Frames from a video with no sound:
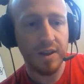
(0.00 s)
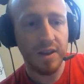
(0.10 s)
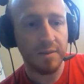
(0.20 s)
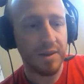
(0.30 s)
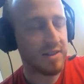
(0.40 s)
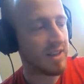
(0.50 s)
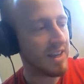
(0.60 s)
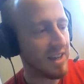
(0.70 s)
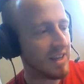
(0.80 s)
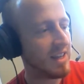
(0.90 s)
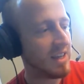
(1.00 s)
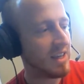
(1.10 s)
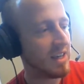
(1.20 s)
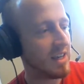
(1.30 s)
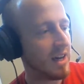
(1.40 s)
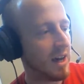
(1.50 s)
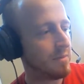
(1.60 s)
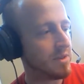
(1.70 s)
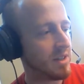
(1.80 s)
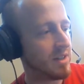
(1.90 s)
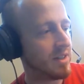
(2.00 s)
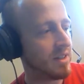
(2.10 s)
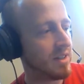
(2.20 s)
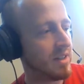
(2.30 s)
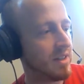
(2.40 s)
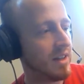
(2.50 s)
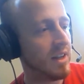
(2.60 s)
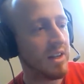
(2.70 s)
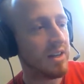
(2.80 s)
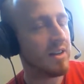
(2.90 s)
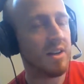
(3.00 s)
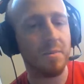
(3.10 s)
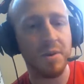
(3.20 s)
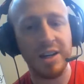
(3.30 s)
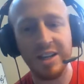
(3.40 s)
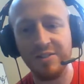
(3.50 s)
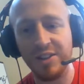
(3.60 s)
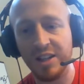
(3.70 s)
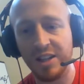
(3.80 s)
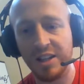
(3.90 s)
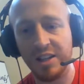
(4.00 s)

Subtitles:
It means that any option, any number infinitely